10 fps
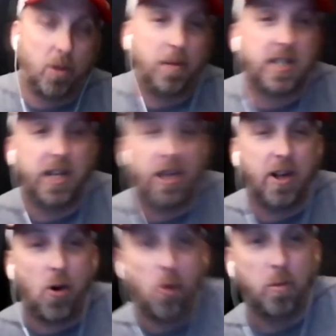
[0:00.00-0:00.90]
sitting at
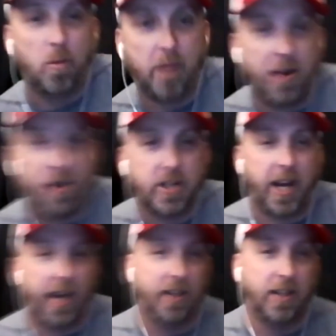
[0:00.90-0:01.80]
home
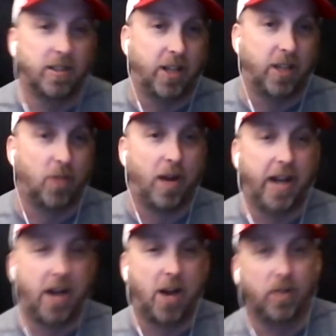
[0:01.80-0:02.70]
entertained, you know, right
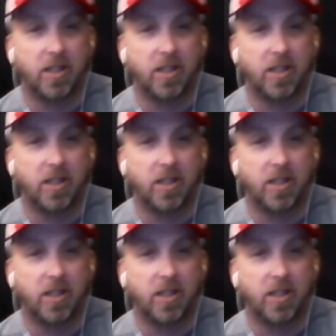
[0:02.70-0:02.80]
now,